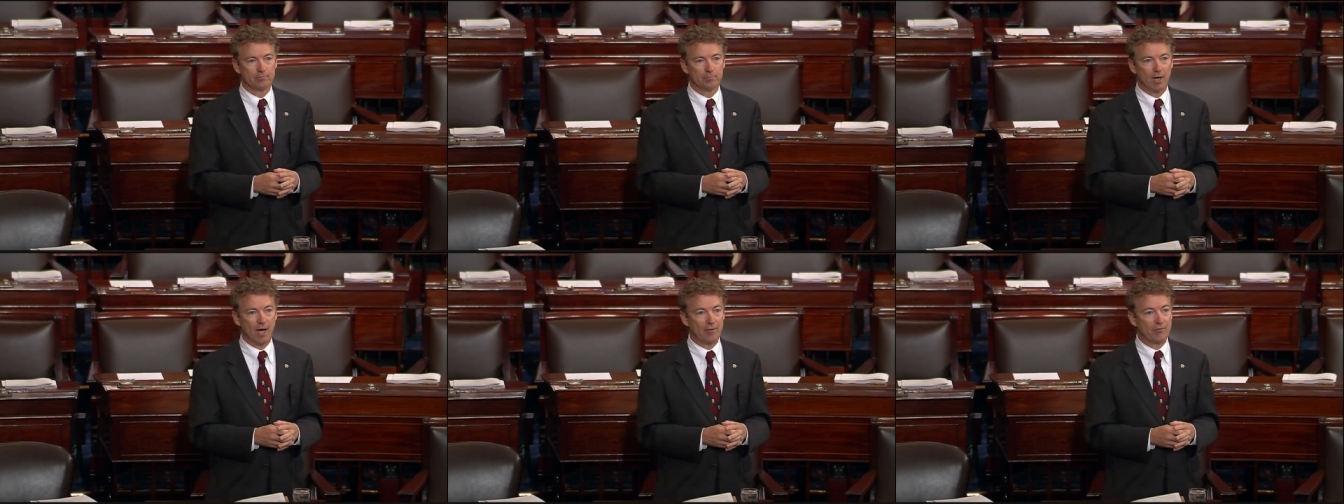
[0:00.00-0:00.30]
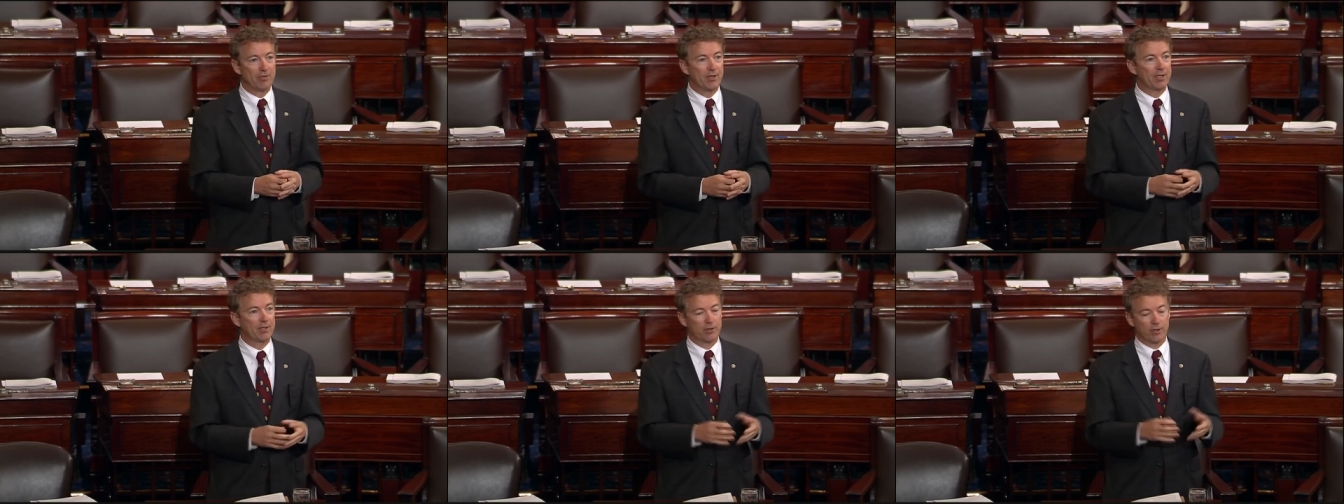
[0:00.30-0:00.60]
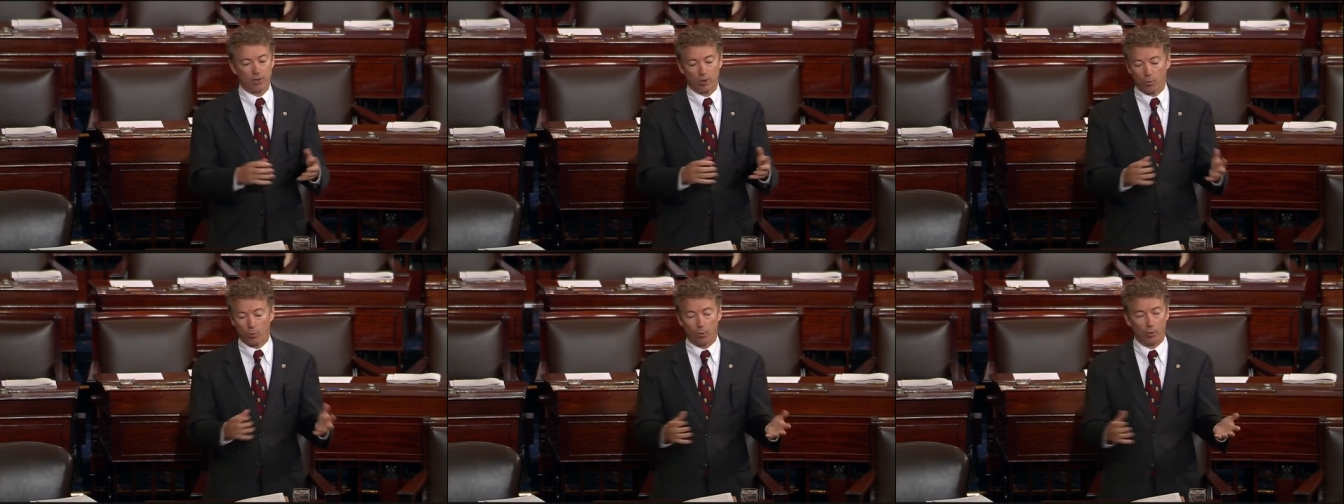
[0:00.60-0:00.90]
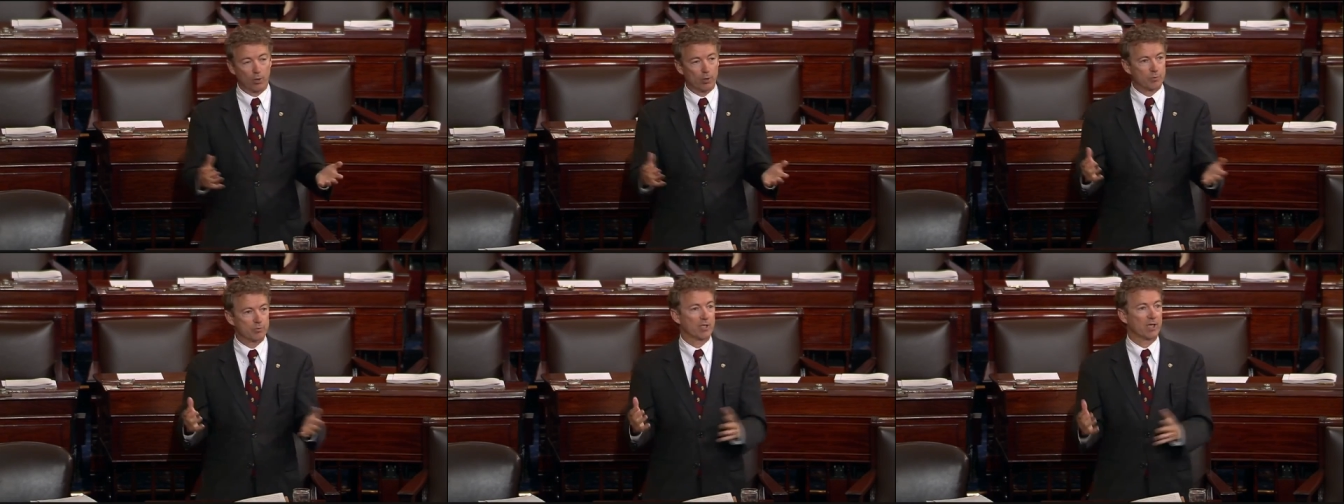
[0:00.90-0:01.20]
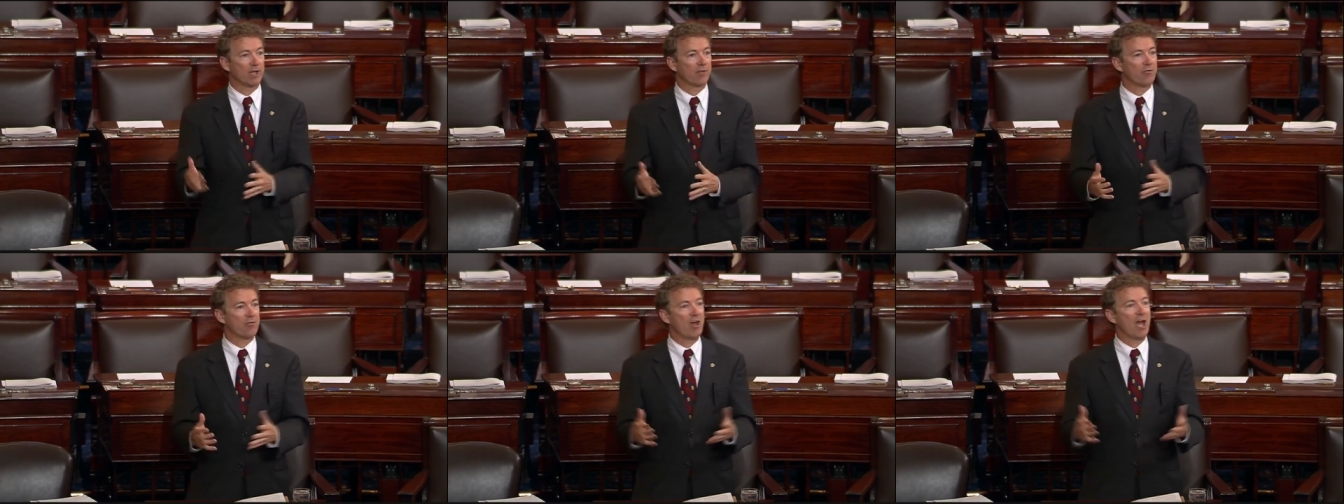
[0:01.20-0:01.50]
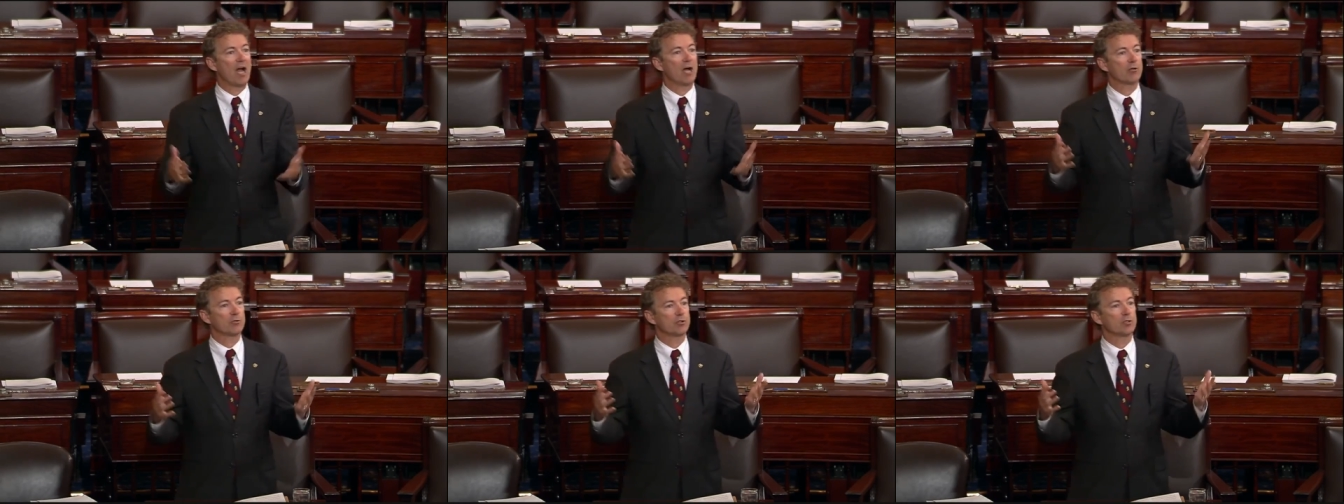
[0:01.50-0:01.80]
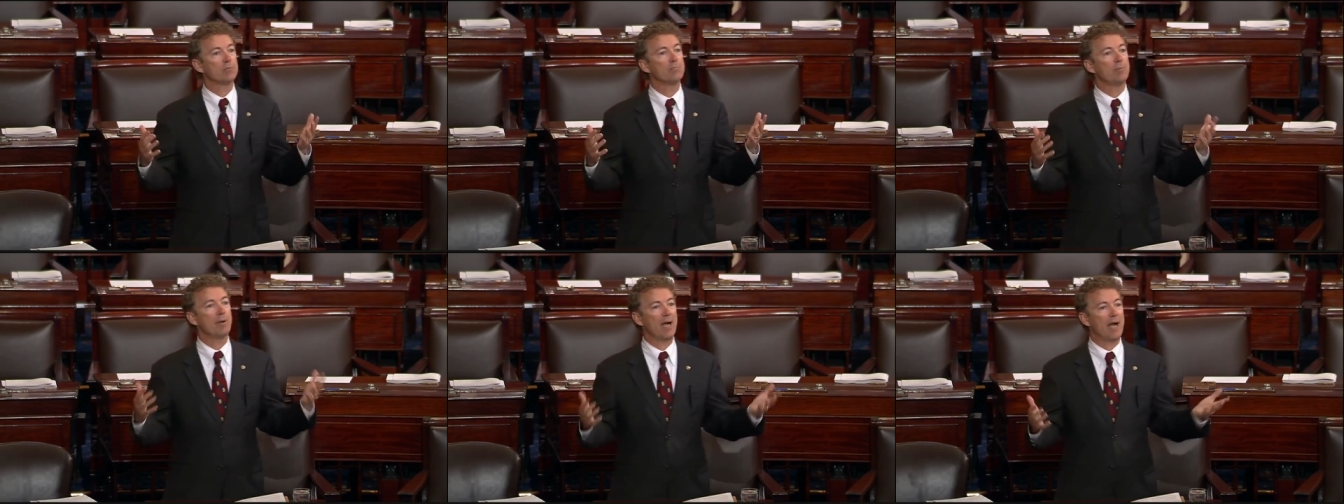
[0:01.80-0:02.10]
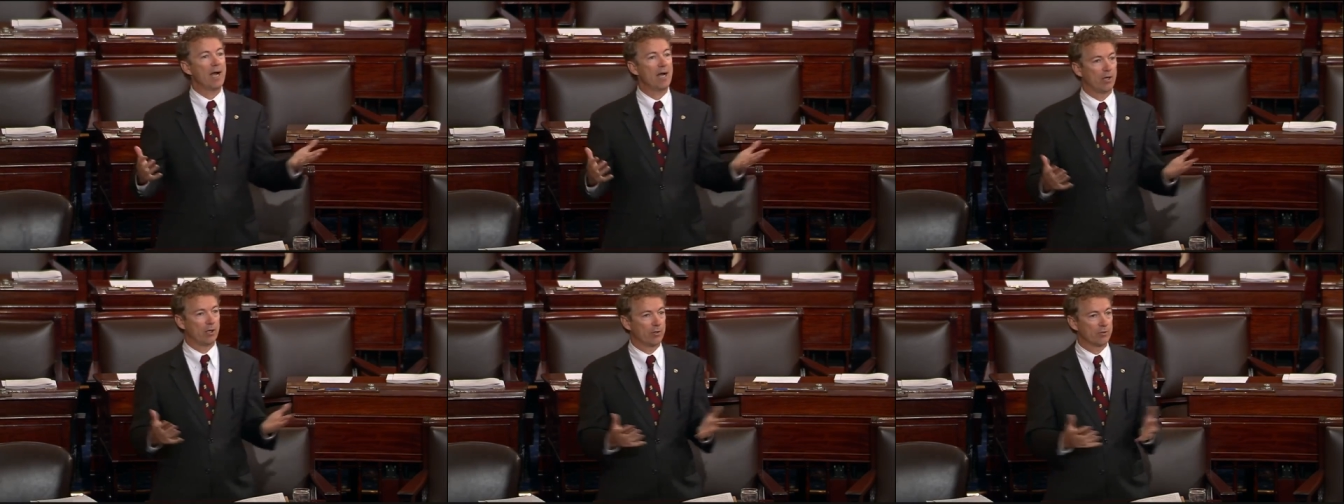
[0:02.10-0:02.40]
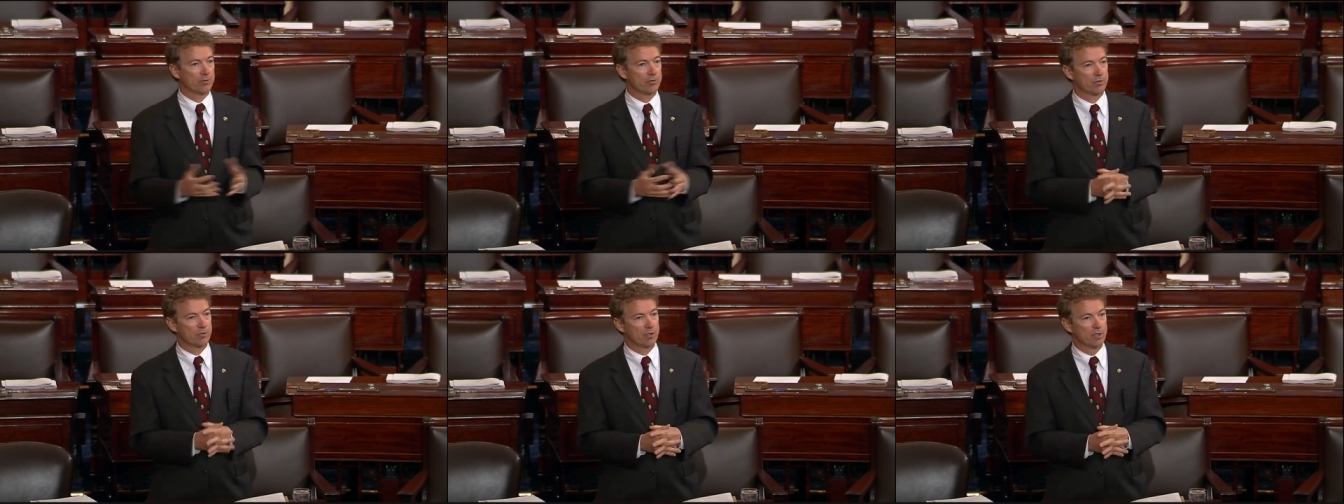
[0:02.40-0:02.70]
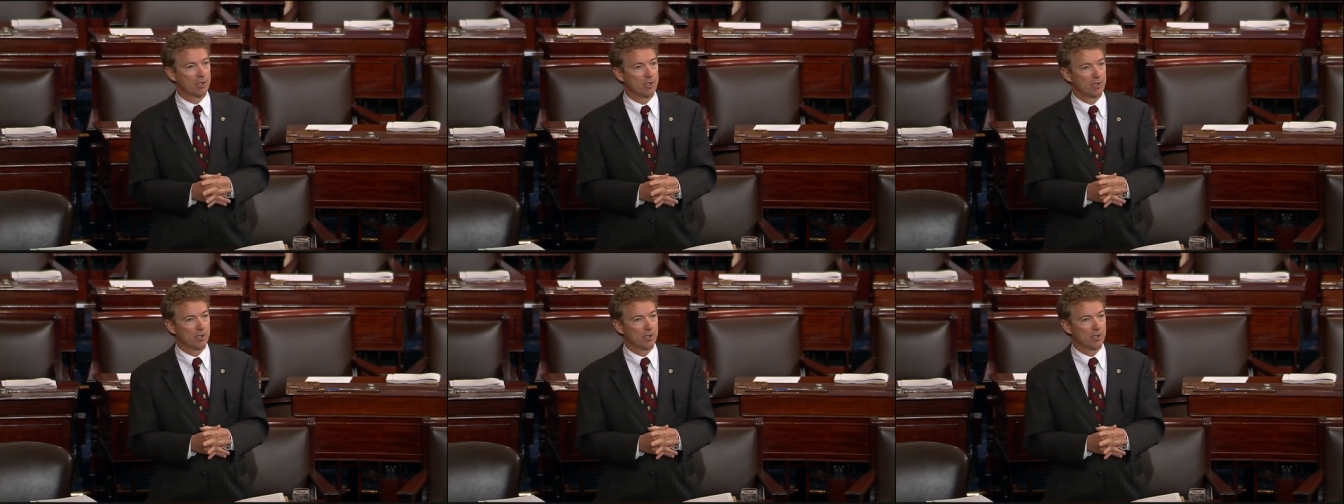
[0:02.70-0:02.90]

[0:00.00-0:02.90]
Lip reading: I think the award was like £1,000,